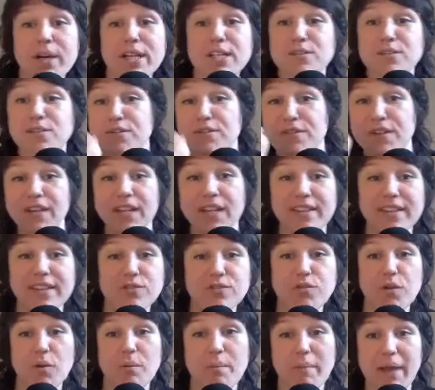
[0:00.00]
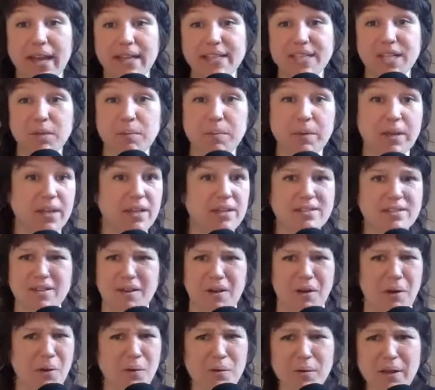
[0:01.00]
one is fulfilling this romantic piece.
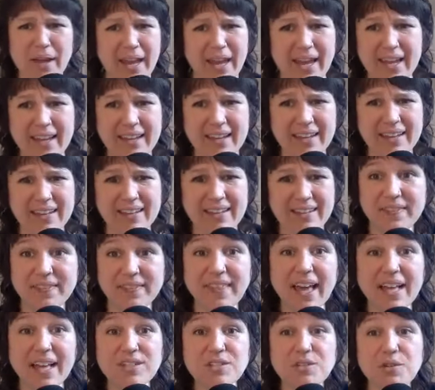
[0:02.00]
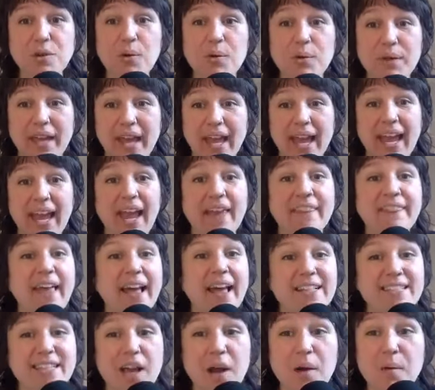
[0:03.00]
Okay that's okay. And
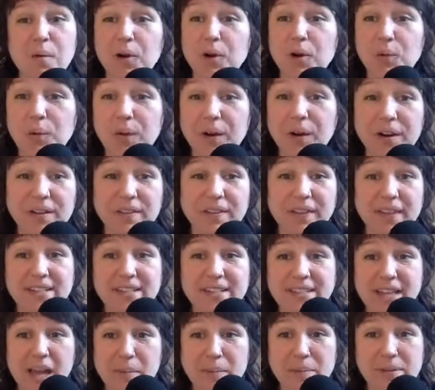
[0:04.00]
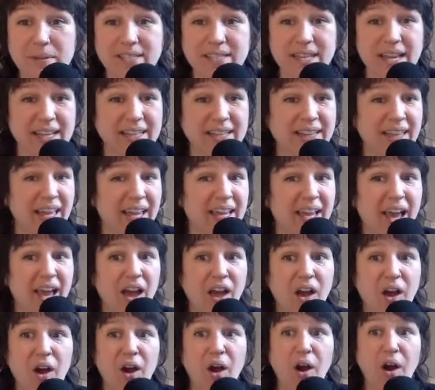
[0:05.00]
that's how we're queering things up is saying, like,
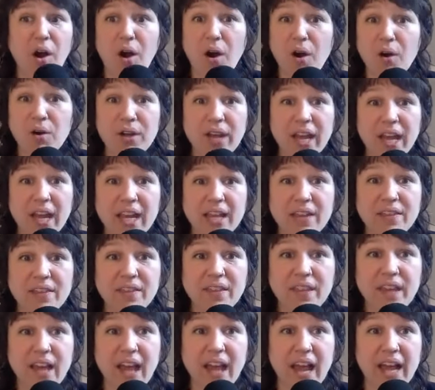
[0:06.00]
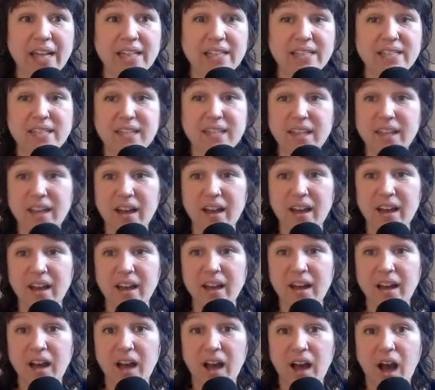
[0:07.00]
okay, the idea
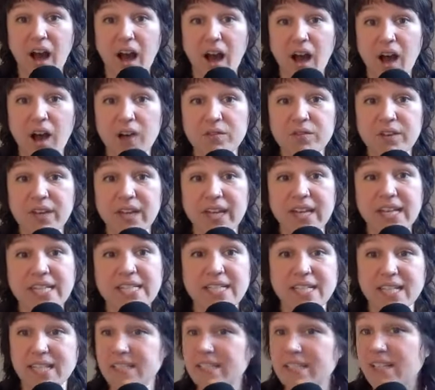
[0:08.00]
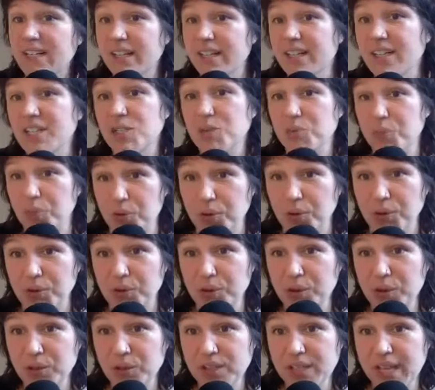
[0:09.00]
of existing in this
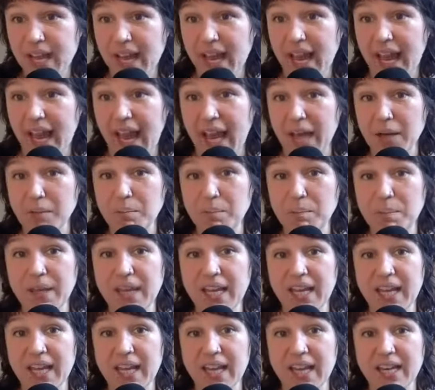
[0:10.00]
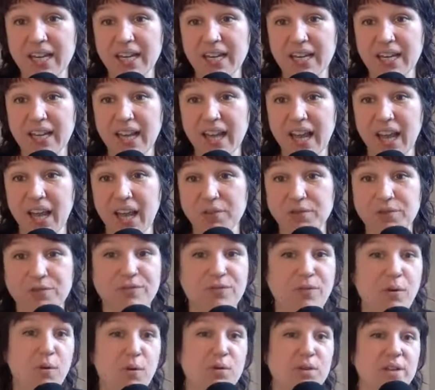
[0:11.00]
world and being a
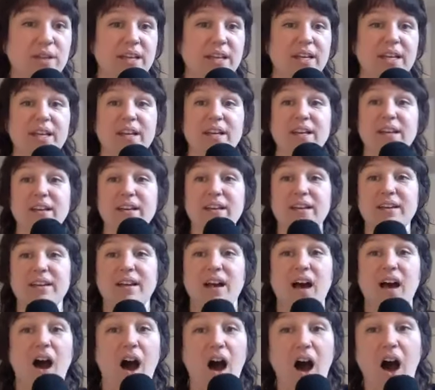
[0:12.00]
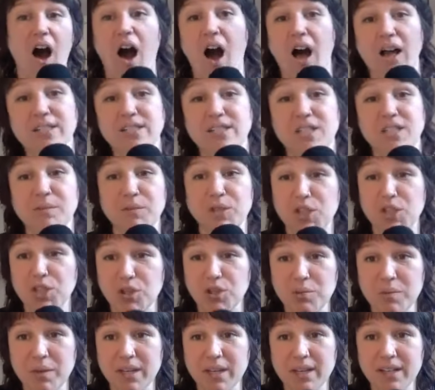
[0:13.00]
fully awesome
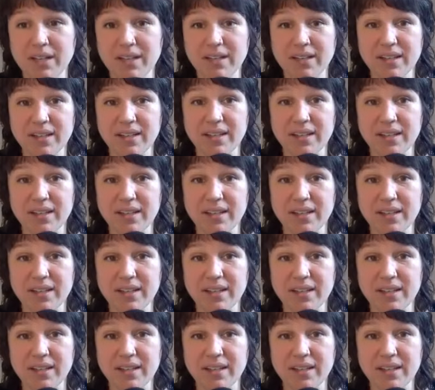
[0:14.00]
human